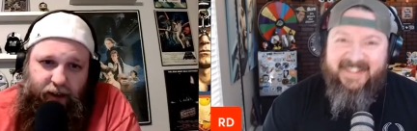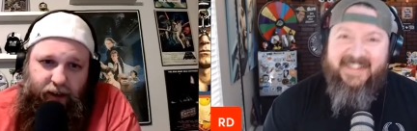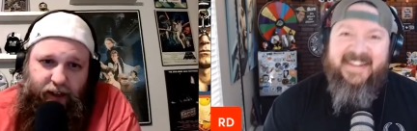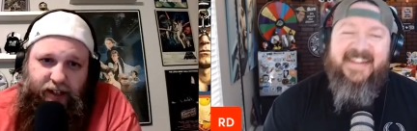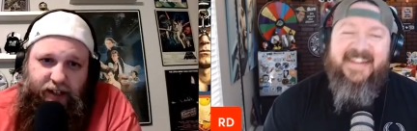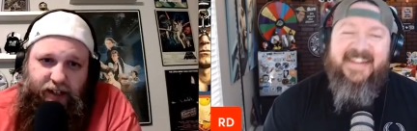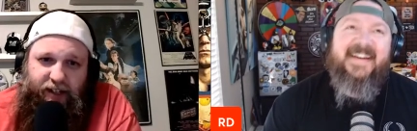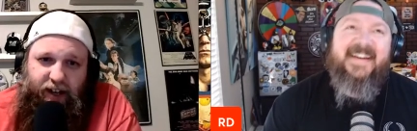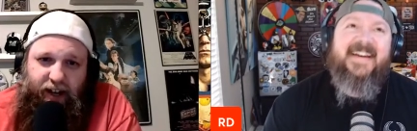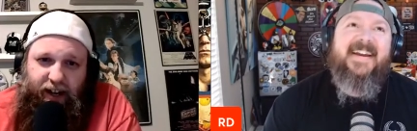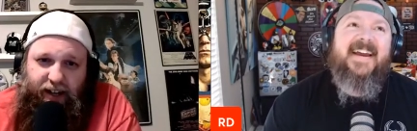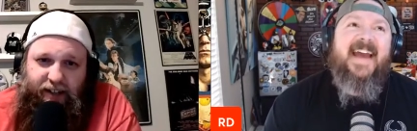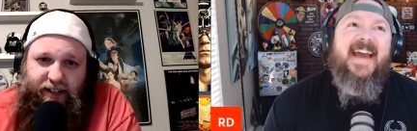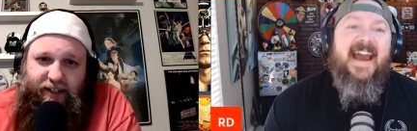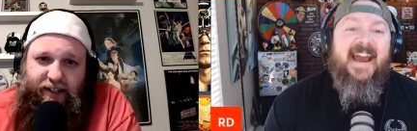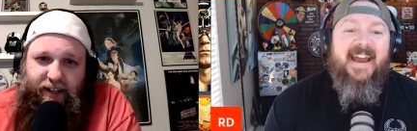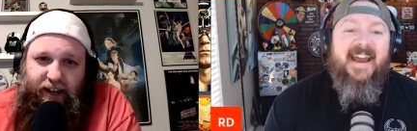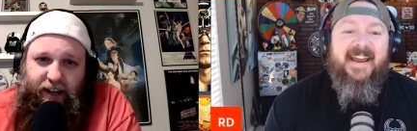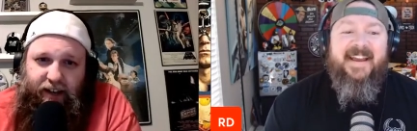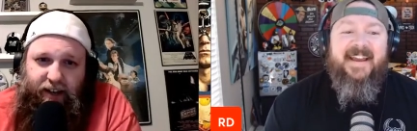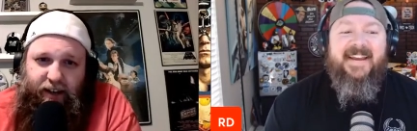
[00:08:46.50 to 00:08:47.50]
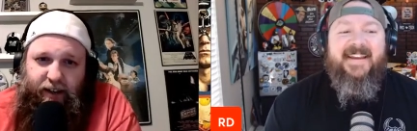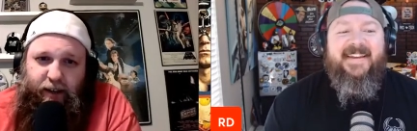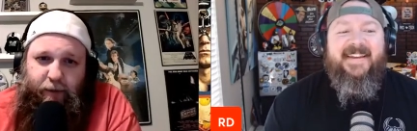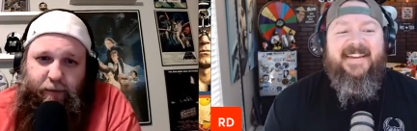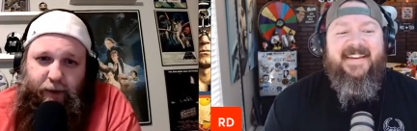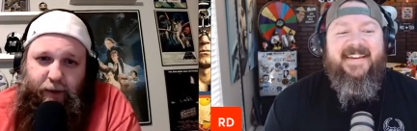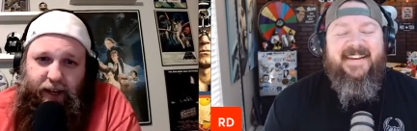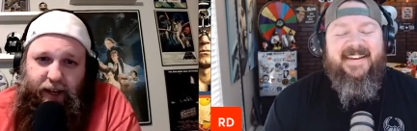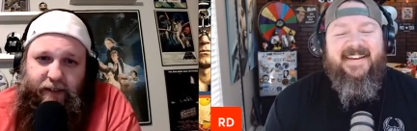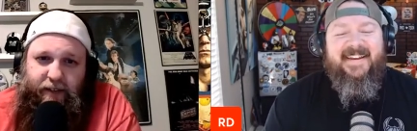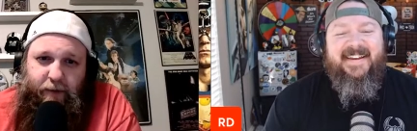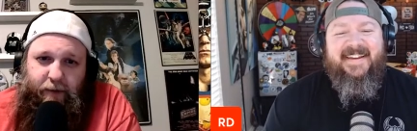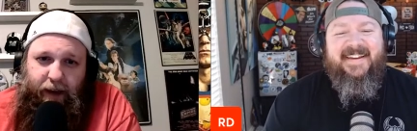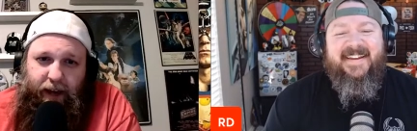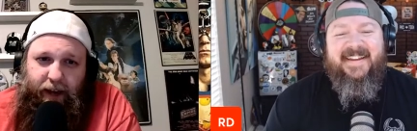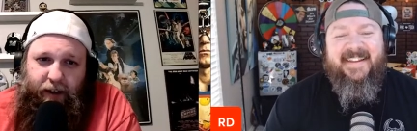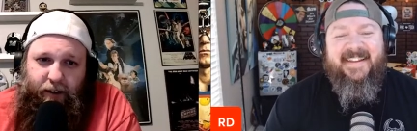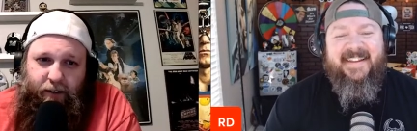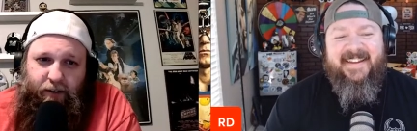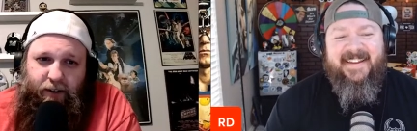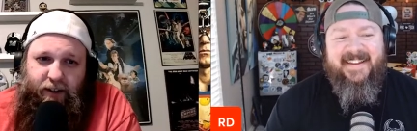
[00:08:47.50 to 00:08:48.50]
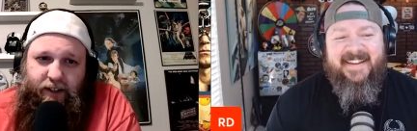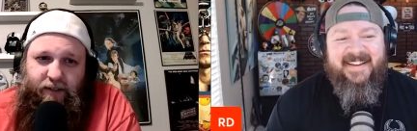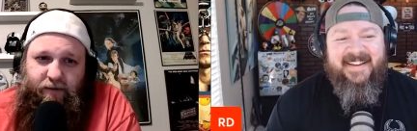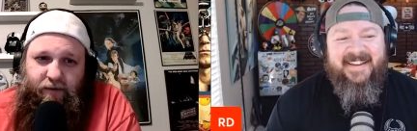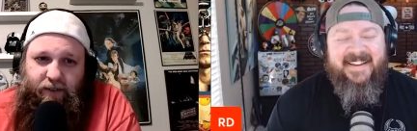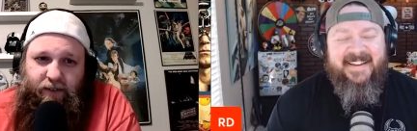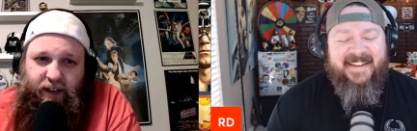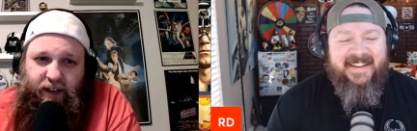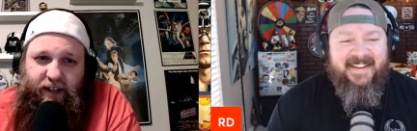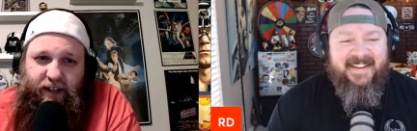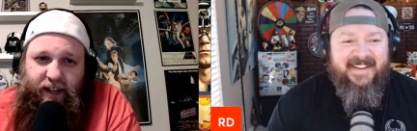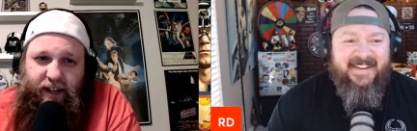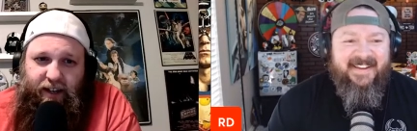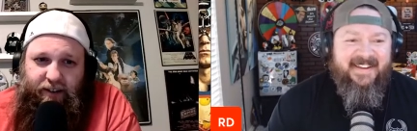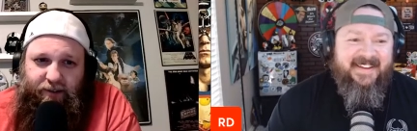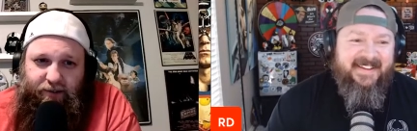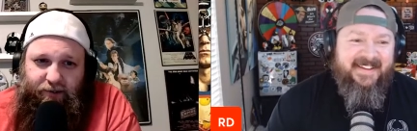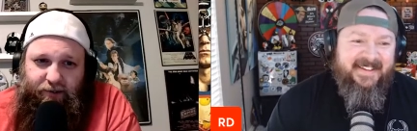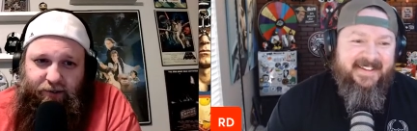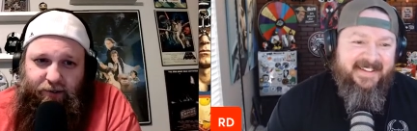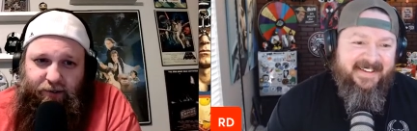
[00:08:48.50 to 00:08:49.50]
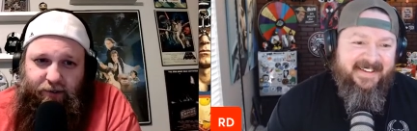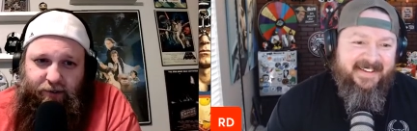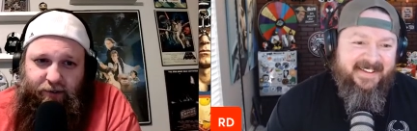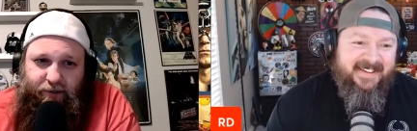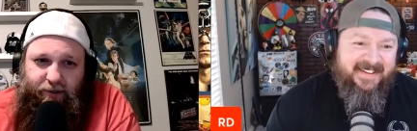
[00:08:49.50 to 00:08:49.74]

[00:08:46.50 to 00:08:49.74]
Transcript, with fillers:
Speaker 1: John Cena, the Peacemaker, is Vin Diesel